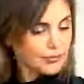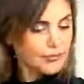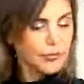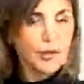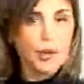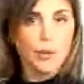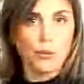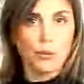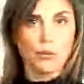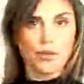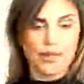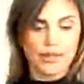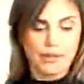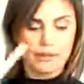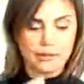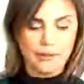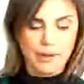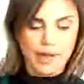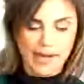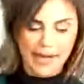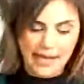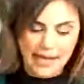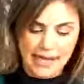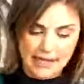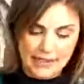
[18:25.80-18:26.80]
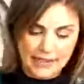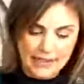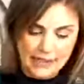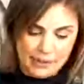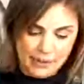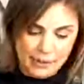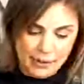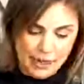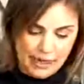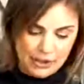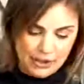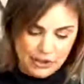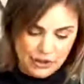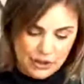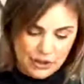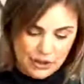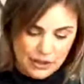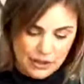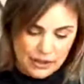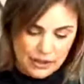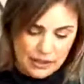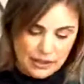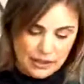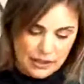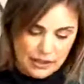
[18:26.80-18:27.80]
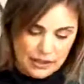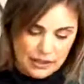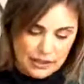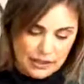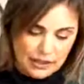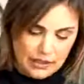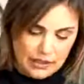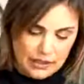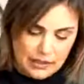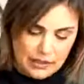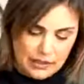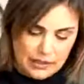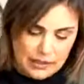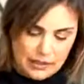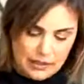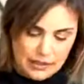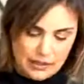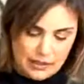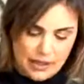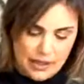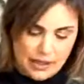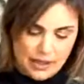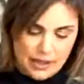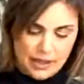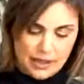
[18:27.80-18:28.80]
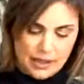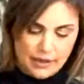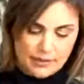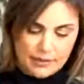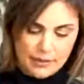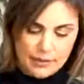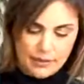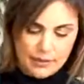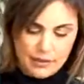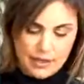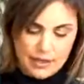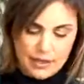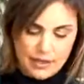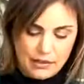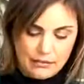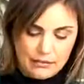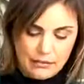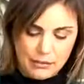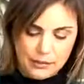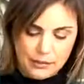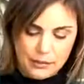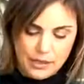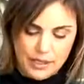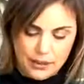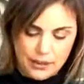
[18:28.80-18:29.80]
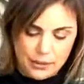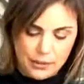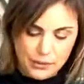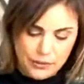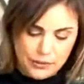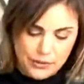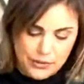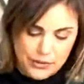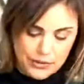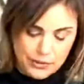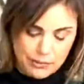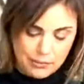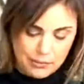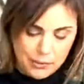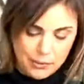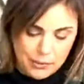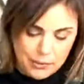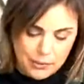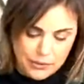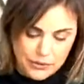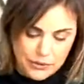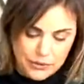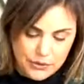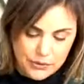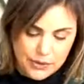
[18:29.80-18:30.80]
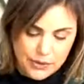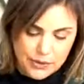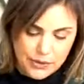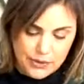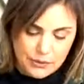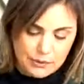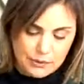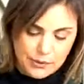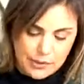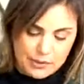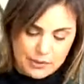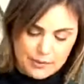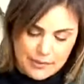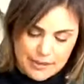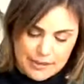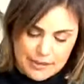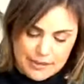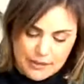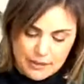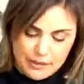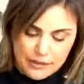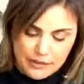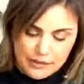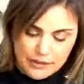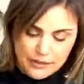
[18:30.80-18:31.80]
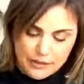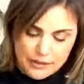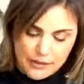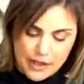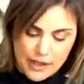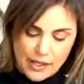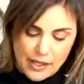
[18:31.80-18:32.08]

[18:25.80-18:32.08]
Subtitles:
with my handy spatula. And I have to be careful when I hold this bowl so I don't burn myself.